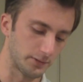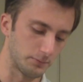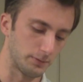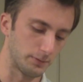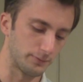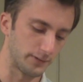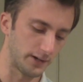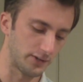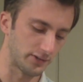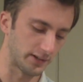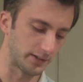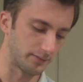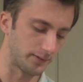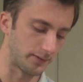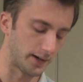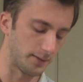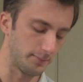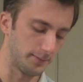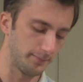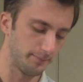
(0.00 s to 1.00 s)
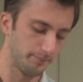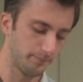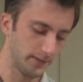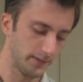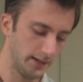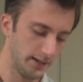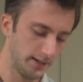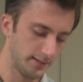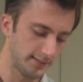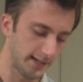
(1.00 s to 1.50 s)
and refreshing environment.
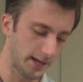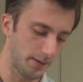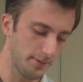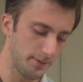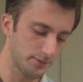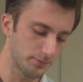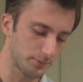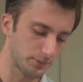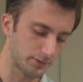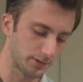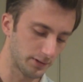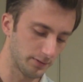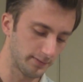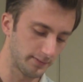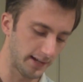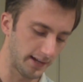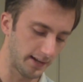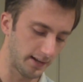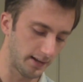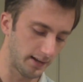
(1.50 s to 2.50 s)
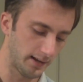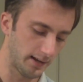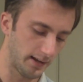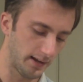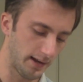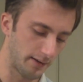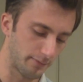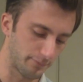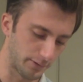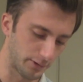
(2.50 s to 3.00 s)
Tammy is reserved at
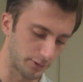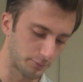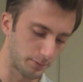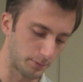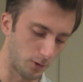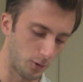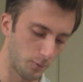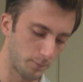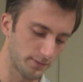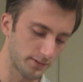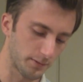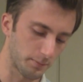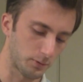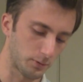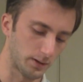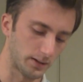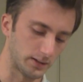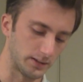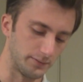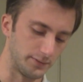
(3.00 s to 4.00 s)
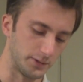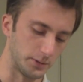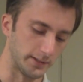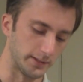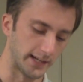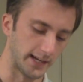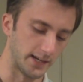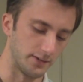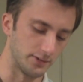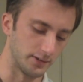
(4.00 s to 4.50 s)
first, but opens up quickly if you
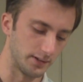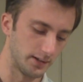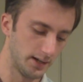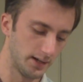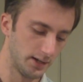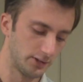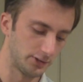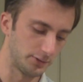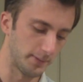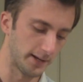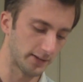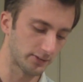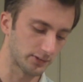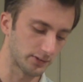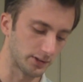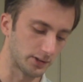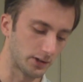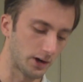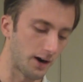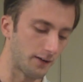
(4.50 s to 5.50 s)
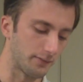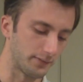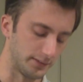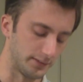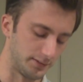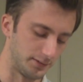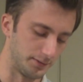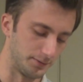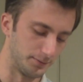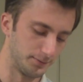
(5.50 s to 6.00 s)
engage her. She makes good coffee,
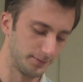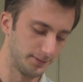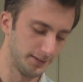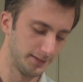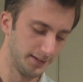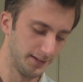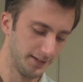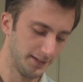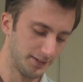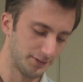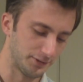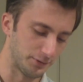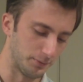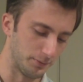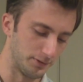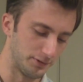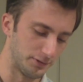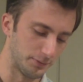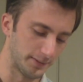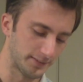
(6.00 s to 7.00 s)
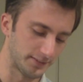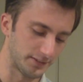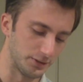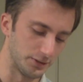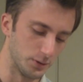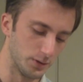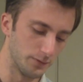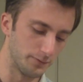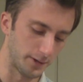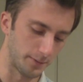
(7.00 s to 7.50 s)
too. She went to
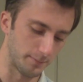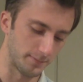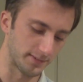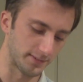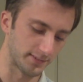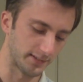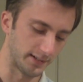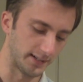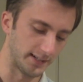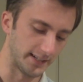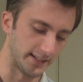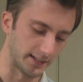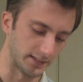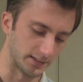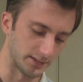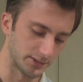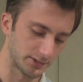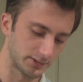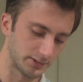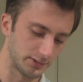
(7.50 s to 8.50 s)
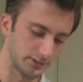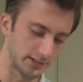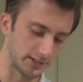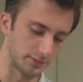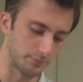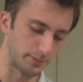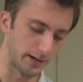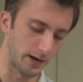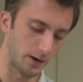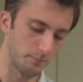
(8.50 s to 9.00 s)
U of M and studied English. She
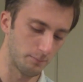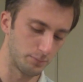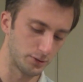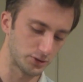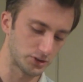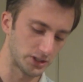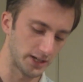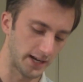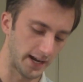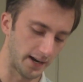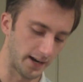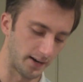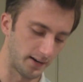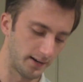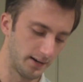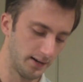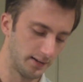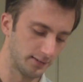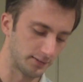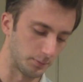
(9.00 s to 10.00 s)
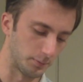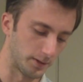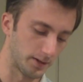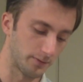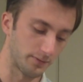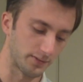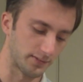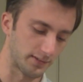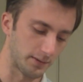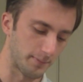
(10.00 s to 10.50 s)
has brown, bushy hair, somewhat
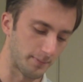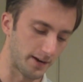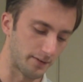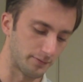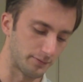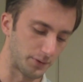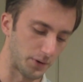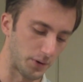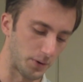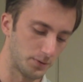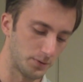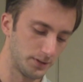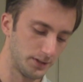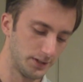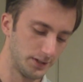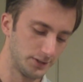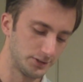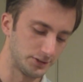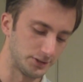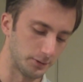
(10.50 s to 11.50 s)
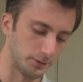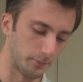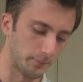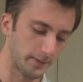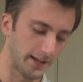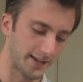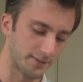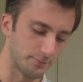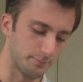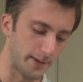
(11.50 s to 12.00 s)
of a semi-fro. She
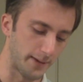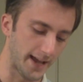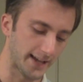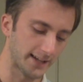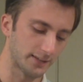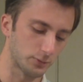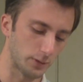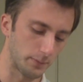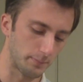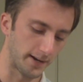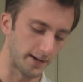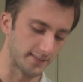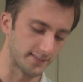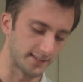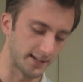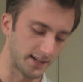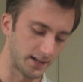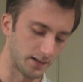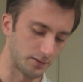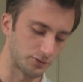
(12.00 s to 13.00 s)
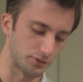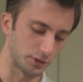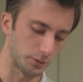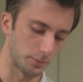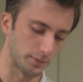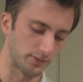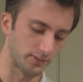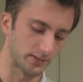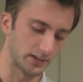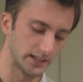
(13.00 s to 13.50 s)
normally has baggy sweatpants on and a shirt
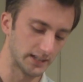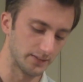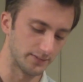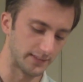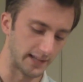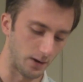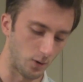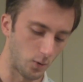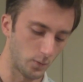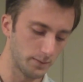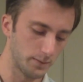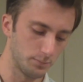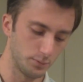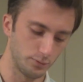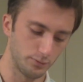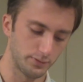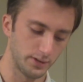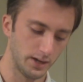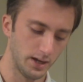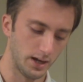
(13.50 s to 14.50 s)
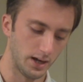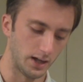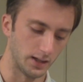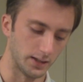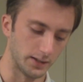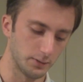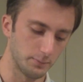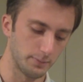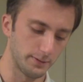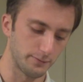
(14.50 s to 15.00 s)
with sleeves that only moved a
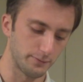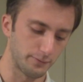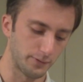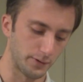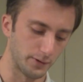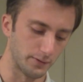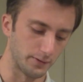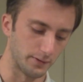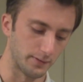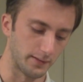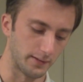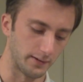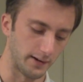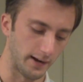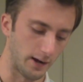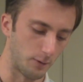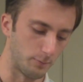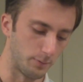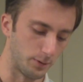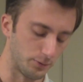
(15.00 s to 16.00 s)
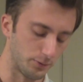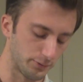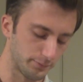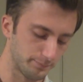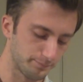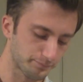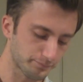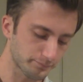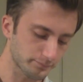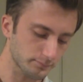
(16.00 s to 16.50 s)
little bit further than her elbows.
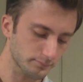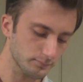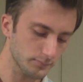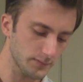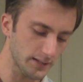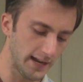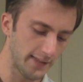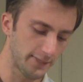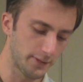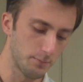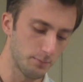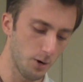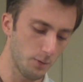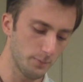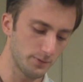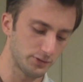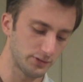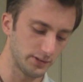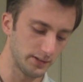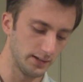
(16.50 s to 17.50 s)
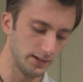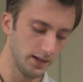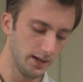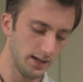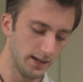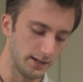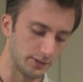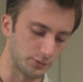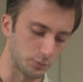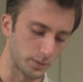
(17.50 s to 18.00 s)
At the moment, she
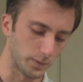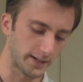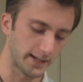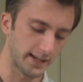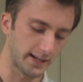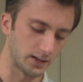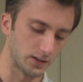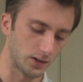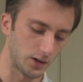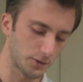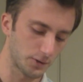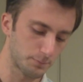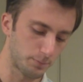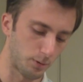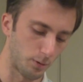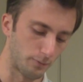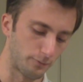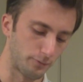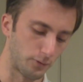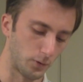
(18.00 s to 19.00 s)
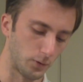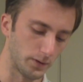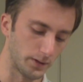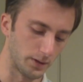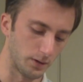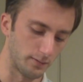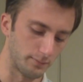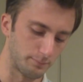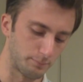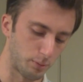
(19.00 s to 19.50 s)
is working on a large
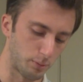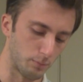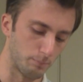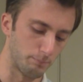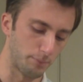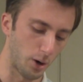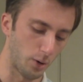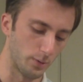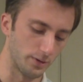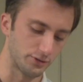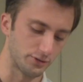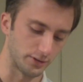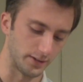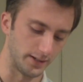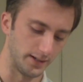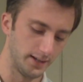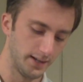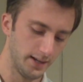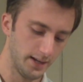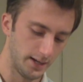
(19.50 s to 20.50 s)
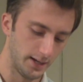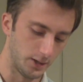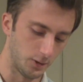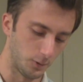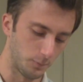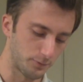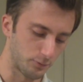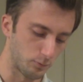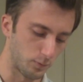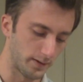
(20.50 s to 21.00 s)
portfolio of poetry in
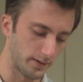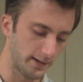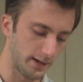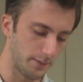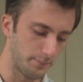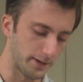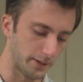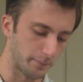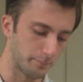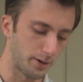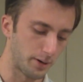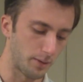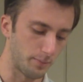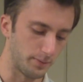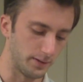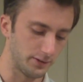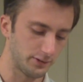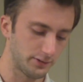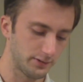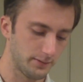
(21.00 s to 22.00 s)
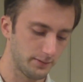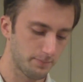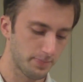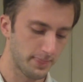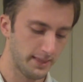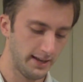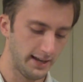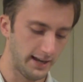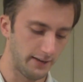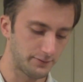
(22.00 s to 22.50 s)
hopes of one day being published.
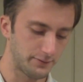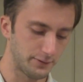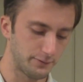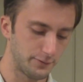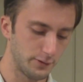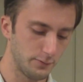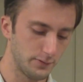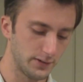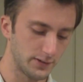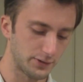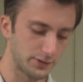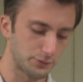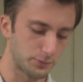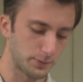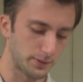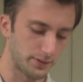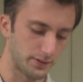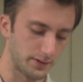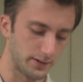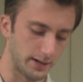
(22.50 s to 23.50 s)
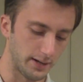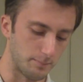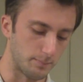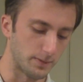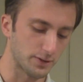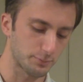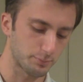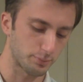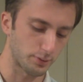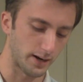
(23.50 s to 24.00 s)
After a few visits with her and
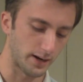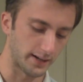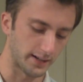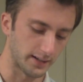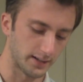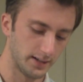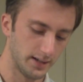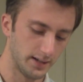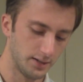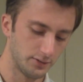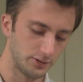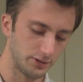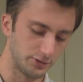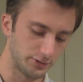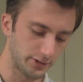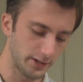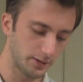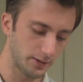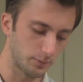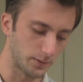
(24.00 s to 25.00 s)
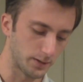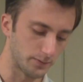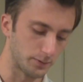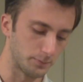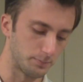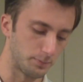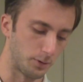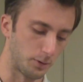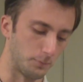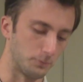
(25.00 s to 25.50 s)
much prodding, she shared one of
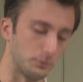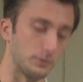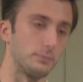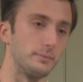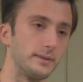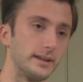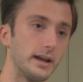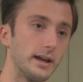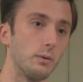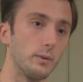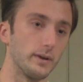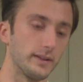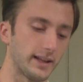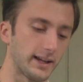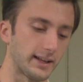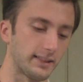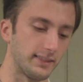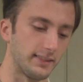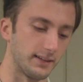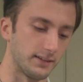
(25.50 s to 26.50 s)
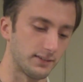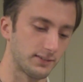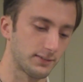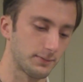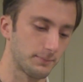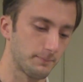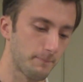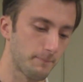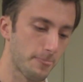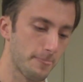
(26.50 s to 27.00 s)
her poems with me. It went like this.